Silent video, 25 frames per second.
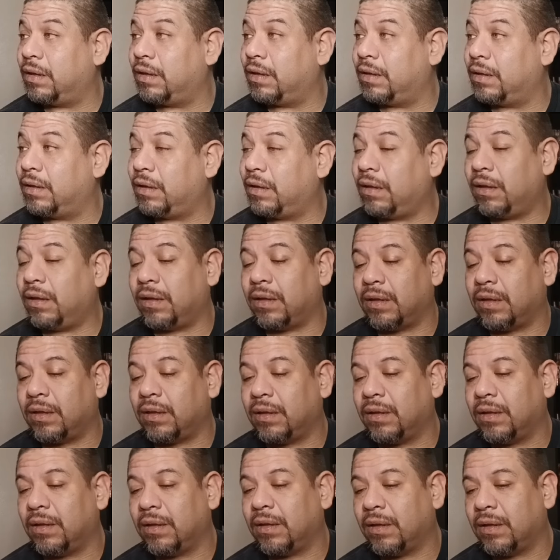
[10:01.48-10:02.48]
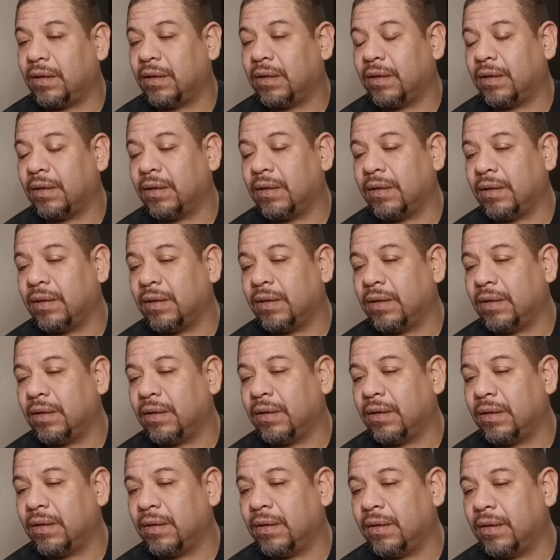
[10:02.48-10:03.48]

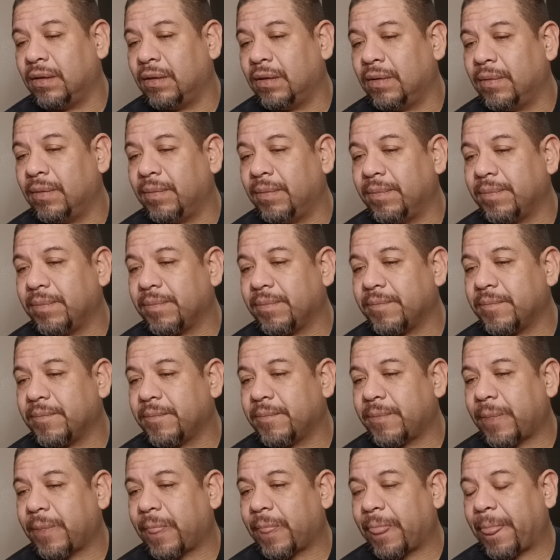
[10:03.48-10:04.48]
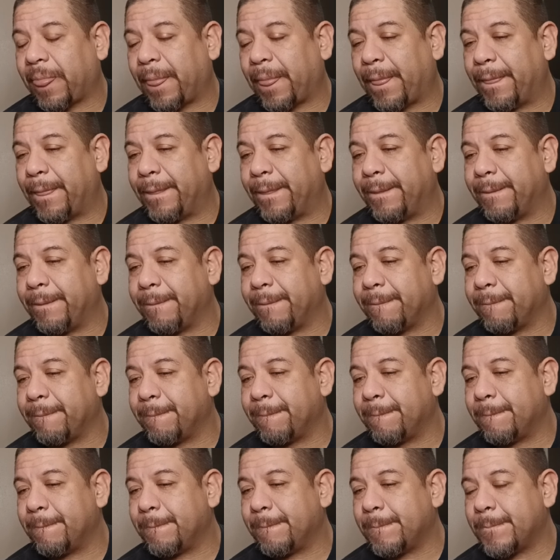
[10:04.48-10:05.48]

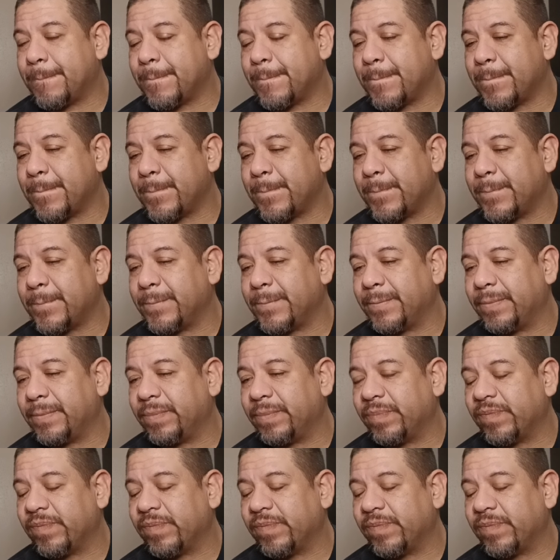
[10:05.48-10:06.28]
No words are spoken by the person on screen.